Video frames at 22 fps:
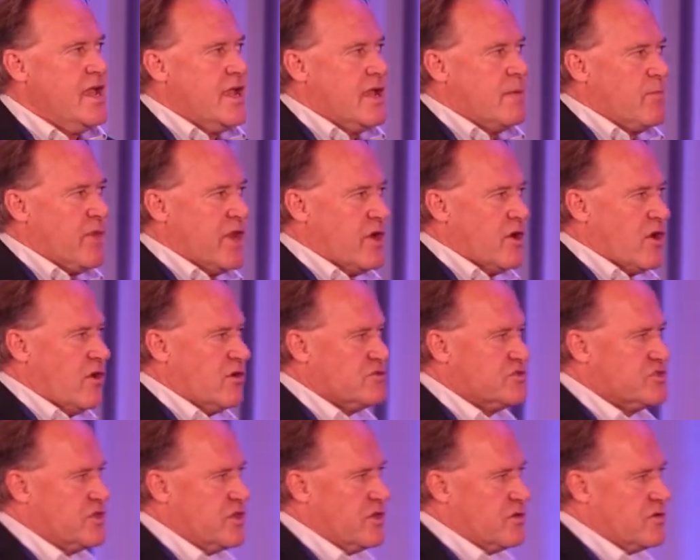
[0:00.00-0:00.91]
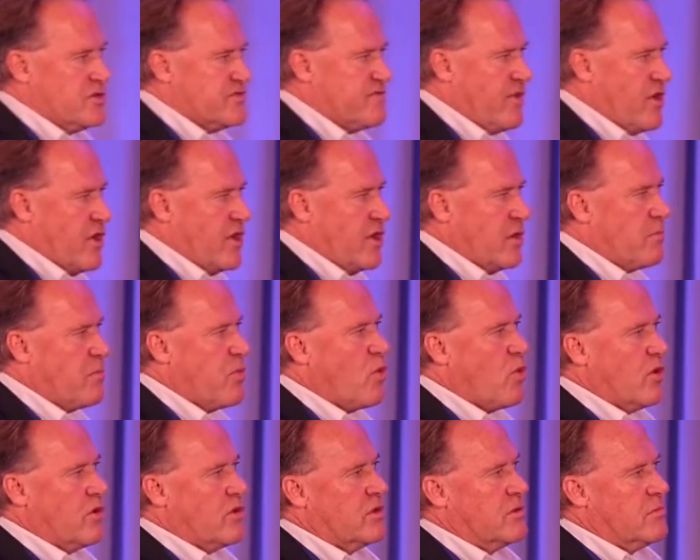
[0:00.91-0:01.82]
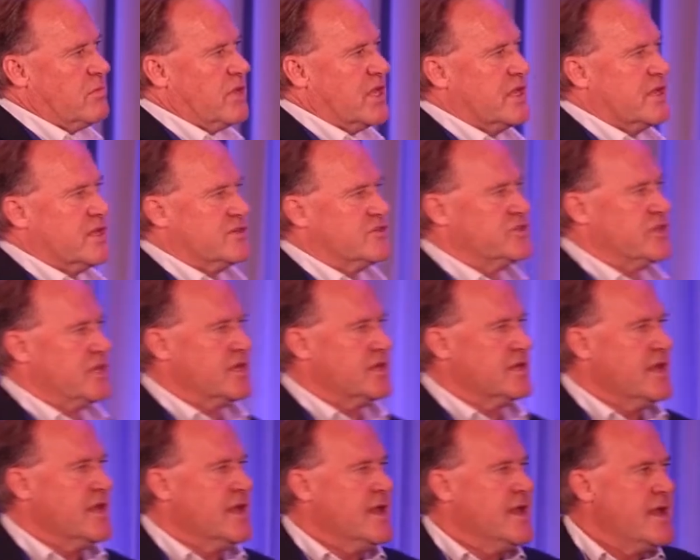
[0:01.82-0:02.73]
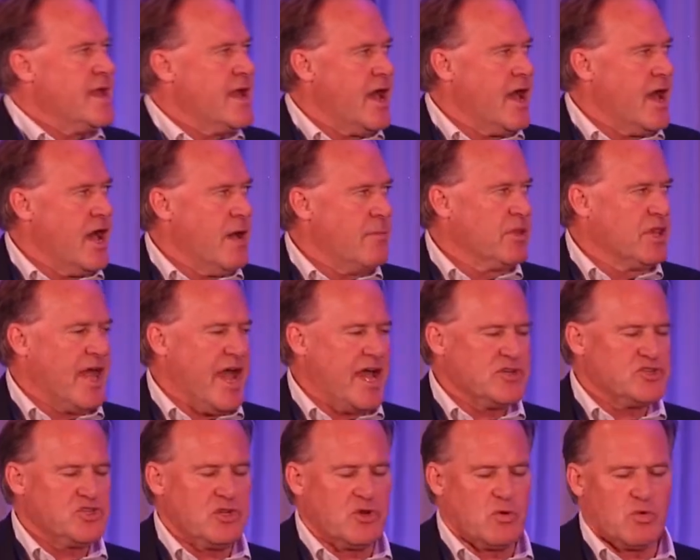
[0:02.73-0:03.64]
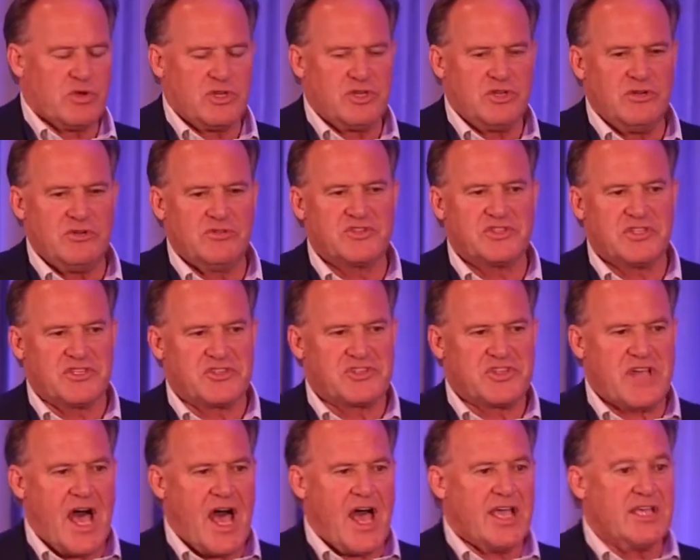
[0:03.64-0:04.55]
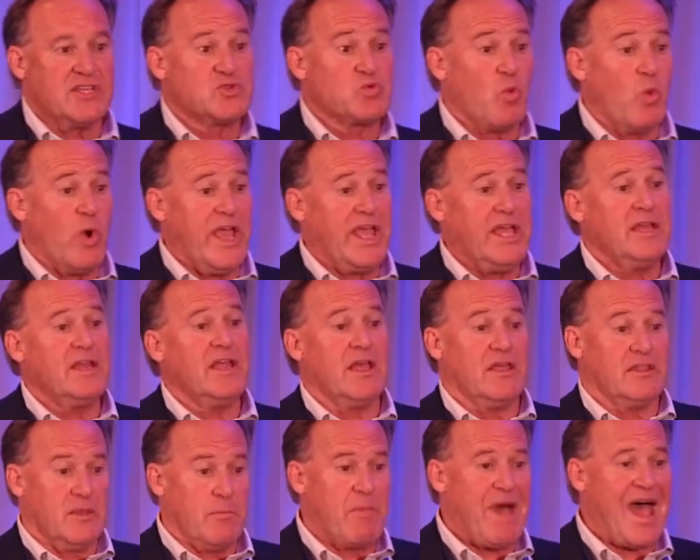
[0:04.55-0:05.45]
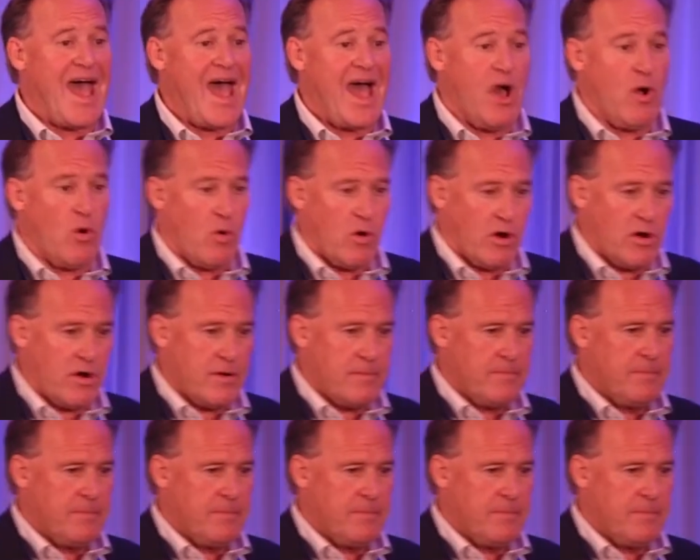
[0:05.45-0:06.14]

but it also is very important because it allows you to reduce the size, weight, and the power.